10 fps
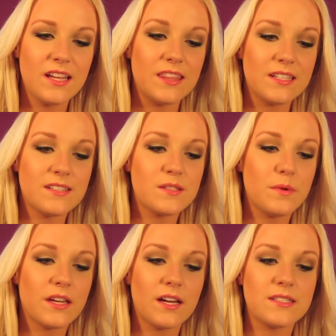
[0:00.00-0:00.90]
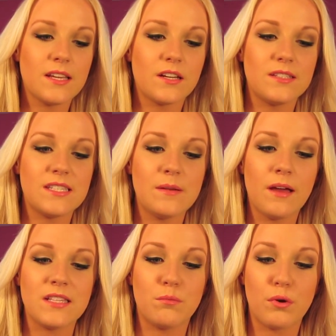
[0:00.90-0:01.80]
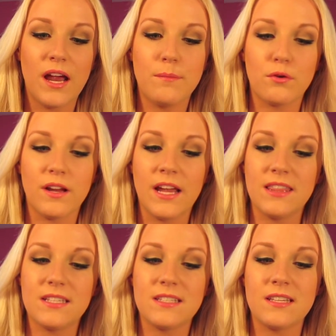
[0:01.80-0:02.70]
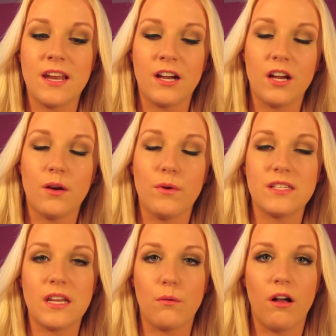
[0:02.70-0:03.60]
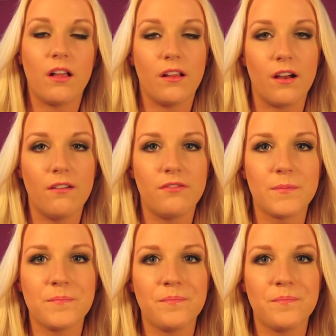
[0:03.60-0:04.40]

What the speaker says: This is because it could seem as bribery, and this is an area we stay well clear of.